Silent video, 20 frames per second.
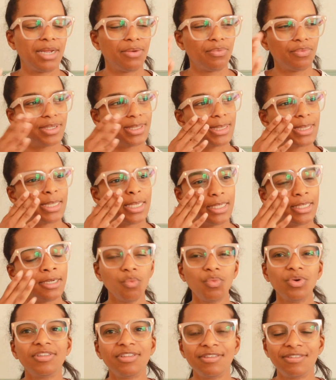
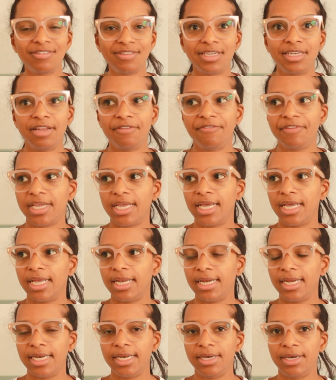wasn't
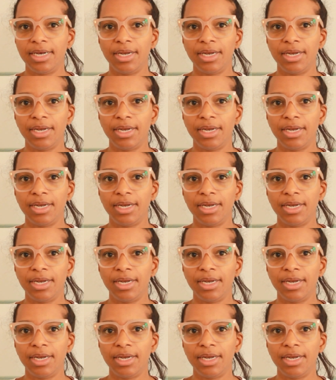significant,